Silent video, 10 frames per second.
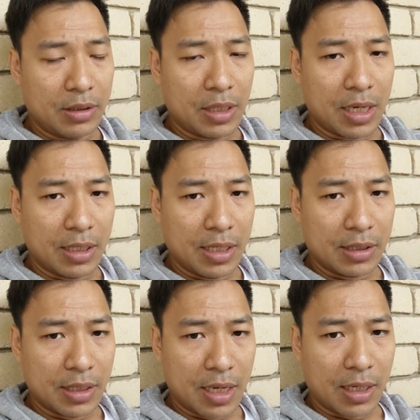It's like
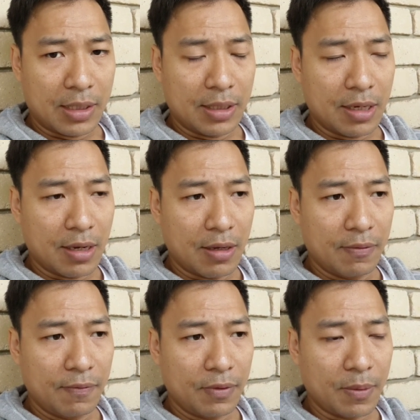yesterday,
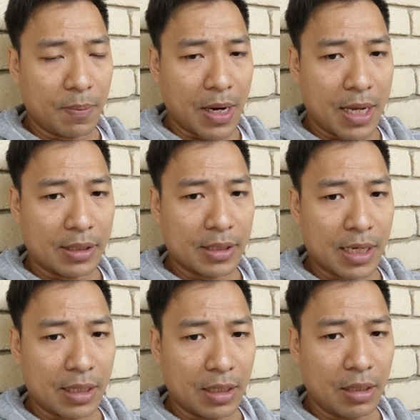if the plan
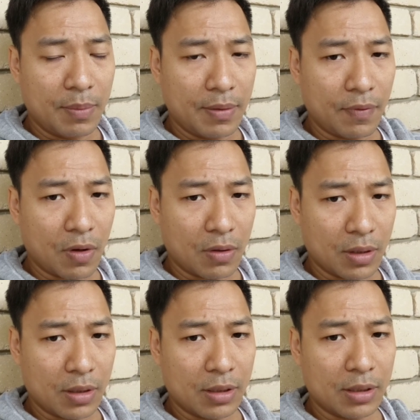take a little bit
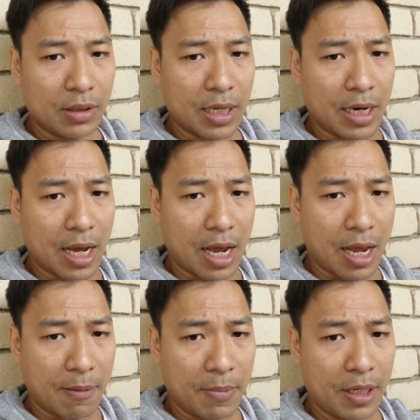longer, then I'm
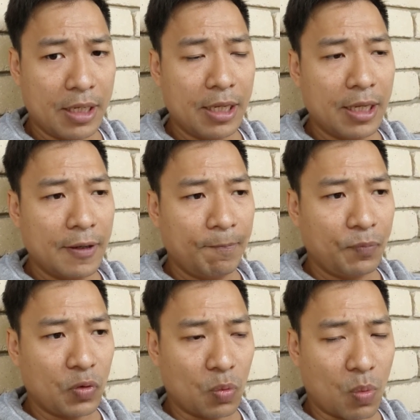happy
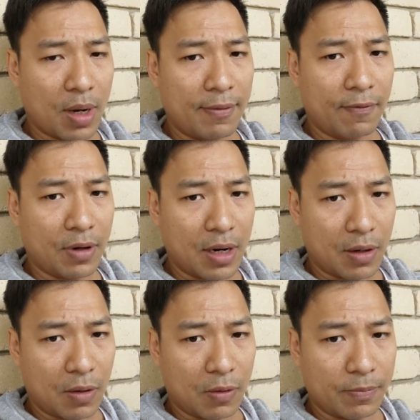to wait for
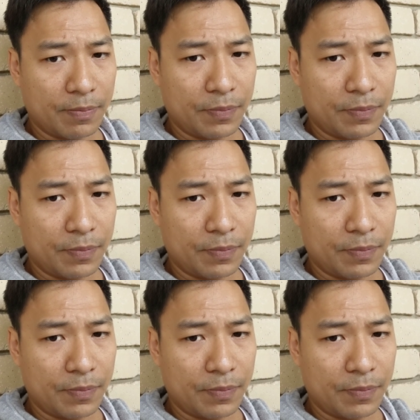that long.